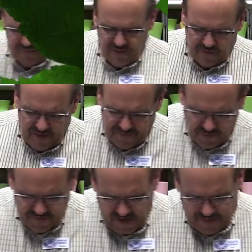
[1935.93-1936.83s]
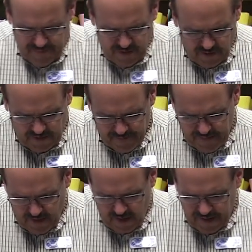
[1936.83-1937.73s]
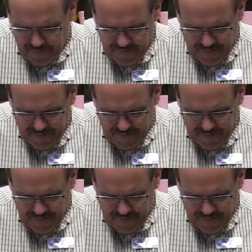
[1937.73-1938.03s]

So I've got those Hypericum berry,